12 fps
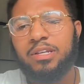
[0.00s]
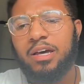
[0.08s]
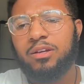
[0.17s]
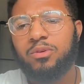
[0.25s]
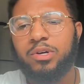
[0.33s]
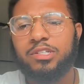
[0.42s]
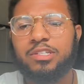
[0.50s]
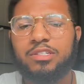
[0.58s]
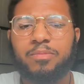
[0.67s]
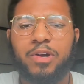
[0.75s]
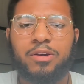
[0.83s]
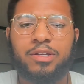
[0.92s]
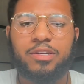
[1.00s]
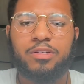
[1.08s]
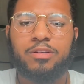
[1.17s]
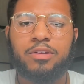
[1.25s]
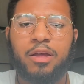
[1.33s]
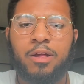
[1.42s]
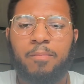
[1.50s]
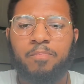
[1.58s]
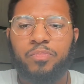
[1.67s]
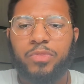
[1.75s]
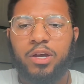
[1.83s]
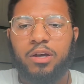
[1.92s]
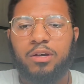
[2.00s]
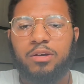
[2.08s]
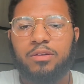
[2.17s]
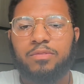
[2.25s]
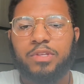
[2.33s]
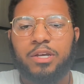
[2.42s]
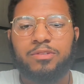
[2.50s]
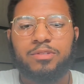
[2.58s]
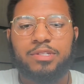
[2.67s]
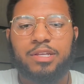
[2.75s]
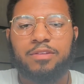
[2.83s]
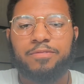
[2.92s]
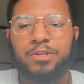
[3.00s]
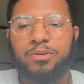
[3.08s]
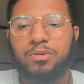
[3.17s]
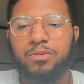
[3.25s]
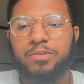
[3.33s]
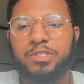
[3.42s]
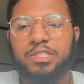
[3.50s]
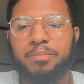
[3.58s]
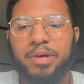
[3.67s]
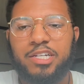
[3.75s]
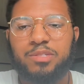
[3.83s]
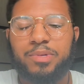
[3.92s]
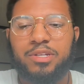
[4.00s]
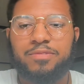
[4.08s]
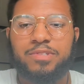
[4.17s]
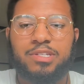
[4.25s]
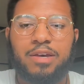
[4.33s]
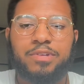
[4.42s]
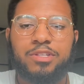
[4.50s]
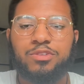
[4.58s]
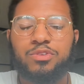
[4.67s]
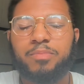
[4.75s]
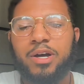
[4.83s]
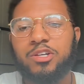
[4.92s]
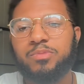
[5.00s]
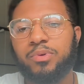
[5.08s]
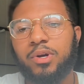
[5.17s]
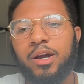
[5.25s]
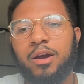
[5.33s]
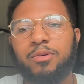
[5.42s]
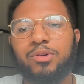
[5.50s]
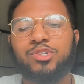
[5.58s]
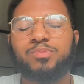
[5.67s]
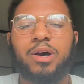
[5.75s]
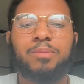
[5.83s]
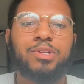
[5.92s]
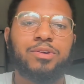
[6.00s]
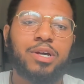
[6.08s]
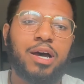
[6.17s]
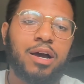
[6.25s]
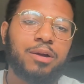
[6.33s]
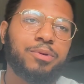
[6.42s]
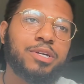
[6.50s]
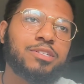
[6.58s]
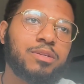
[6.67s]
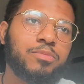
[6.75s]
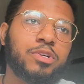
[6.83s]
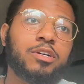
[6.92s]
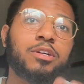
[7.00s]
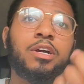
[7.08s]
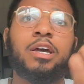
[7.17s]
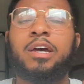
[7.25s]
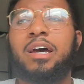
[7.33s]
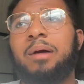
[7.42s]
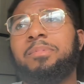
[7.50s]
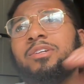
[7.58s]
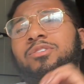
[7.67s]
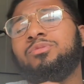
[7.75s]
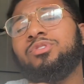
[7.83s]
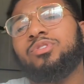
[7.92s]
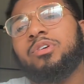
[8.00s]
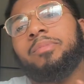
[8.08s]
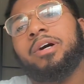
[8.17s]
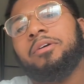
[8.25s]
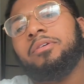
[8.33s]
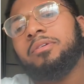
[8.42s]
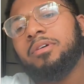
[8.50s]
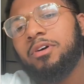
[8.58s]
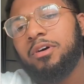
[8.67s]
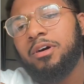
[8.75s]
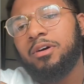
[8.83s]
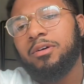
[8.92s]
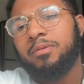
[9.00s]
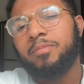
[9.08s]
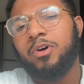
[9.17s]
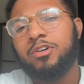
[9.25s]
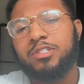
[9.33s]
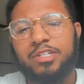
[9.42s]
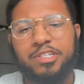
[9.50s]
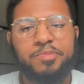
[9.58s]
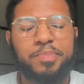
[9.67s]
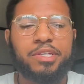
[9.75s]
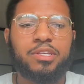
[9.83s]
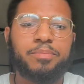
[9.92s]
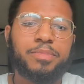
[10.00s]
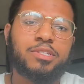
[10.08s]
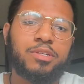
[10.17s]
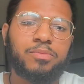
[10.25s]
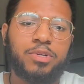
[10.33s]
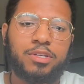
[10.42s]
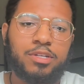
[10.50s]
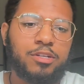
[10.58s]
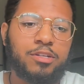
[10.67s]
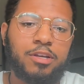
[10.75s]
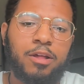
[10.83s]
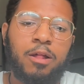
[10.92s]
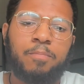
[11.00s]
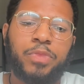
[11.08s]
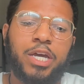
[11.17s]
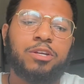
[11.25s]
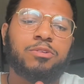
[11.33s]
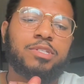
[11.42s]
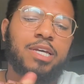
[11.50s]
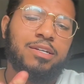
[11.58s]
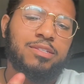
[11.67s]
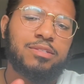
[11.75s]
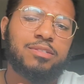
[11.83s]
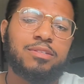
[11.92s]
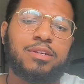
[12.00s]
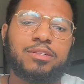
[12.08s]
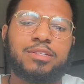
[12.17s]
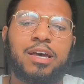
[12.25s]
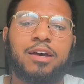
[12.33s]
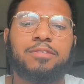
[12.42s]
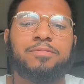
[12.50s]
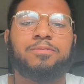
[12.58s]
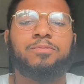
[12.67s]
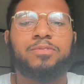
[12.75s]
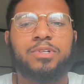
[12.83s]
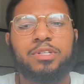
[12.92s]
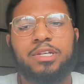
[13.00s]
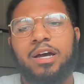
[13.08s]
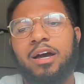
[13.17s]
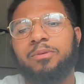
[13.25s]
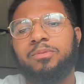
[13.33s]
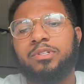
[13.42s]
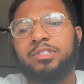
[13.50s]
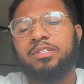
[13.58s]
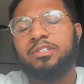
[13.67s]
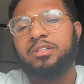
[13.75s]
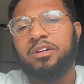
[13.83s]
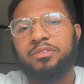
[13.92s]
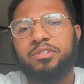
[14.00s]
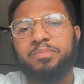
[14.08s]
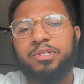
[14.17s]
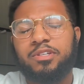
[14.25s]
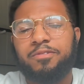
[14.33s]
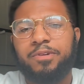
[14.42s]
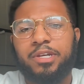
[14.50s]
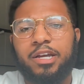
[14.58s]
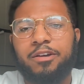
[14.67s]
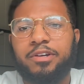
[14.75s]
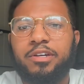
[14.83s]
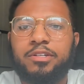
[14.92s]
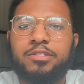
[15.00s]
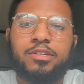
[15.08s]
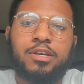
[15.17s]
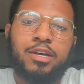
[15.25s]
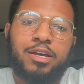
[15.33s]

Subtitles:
a lot of questions around here. They also said the vehicle reached a max speed of 72 miles per hour. It was probably on a highway somewhere. I'm not too sure about Austin speed limits and whatnot. I know Texas does have really high ones in certain specific areas.